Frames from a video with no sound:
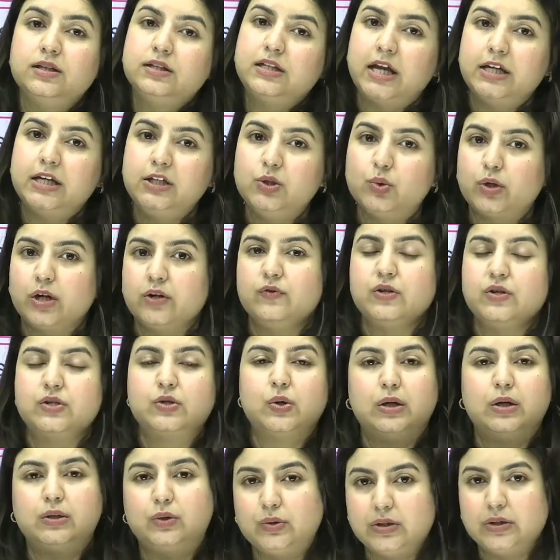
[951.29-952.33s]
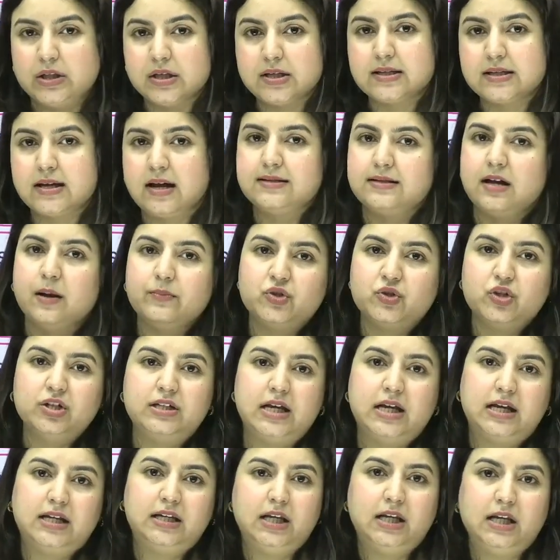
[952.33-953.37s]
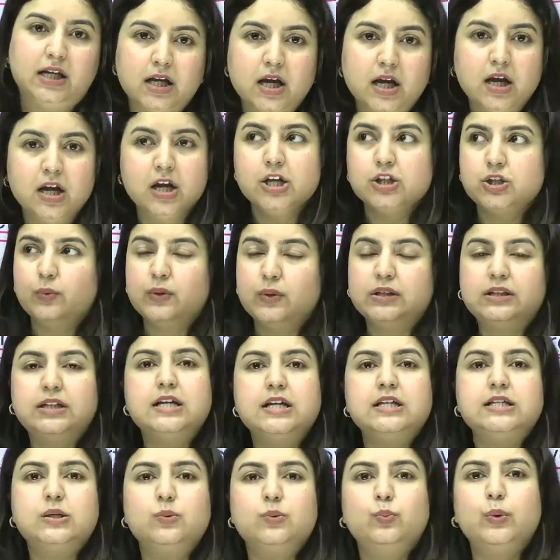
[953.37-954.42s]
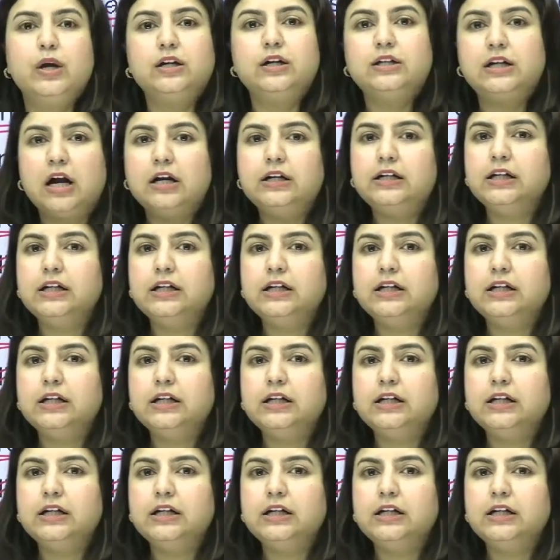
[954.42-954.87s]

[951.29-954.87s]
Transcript: then you can resort to this assumption technique. So with this, we are done